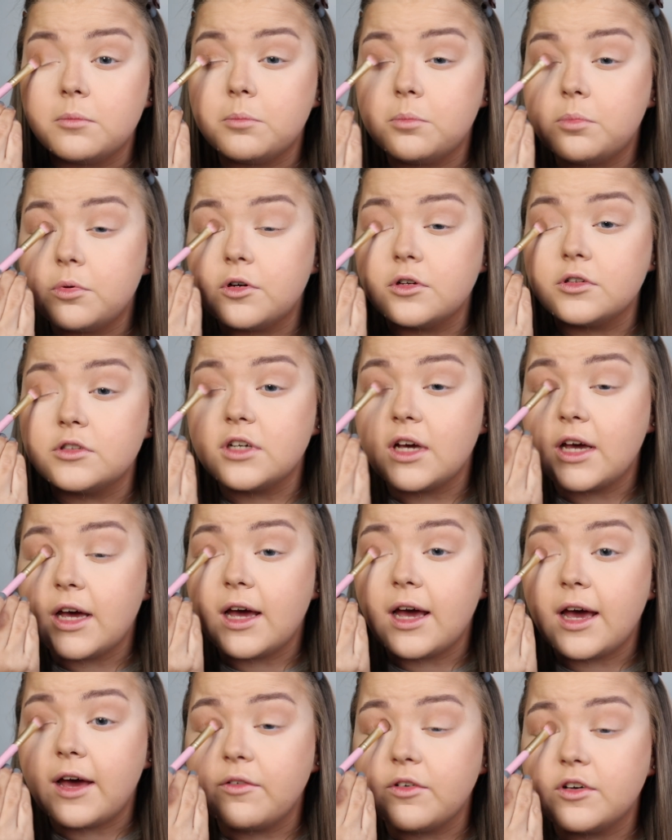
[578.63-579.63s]
but
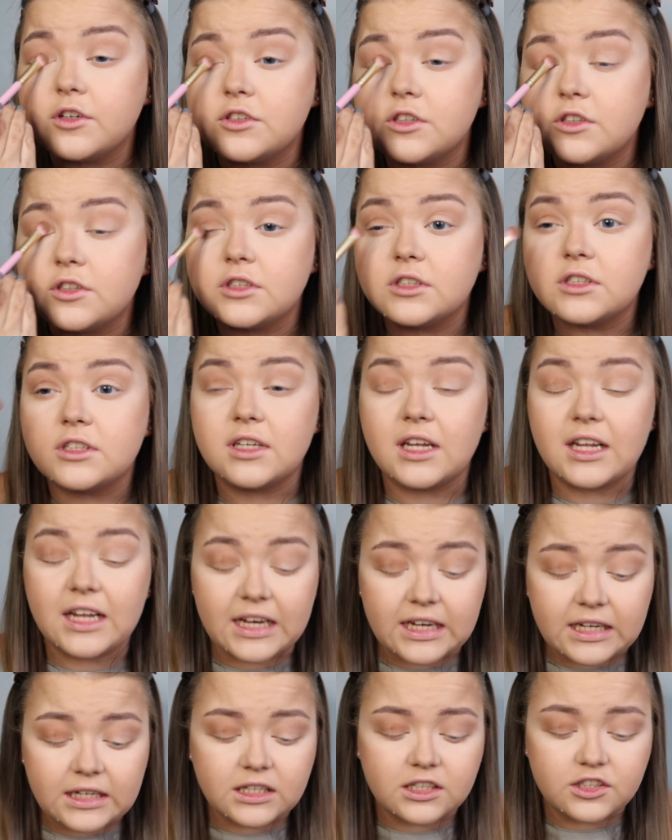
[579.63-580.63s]
ever so
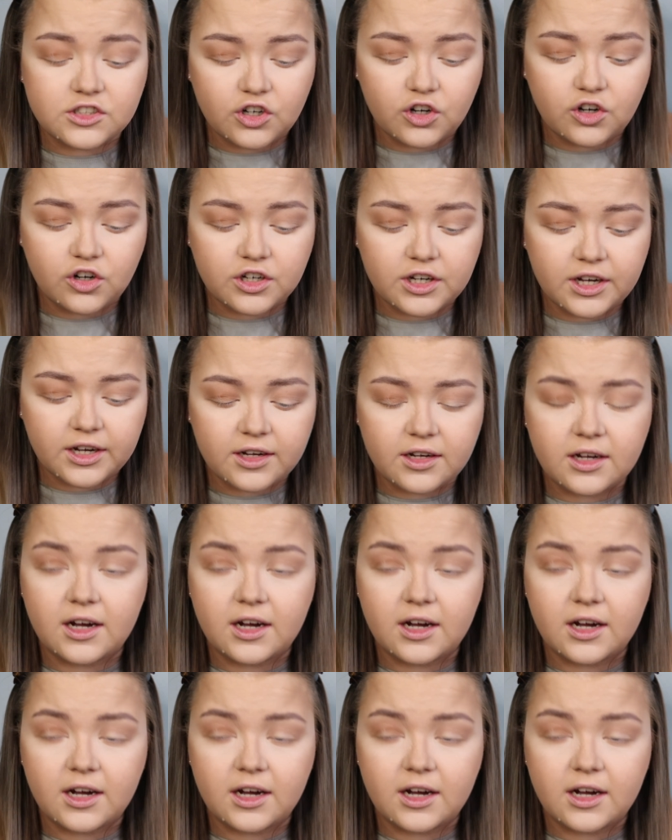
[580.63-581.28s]
slightly darker,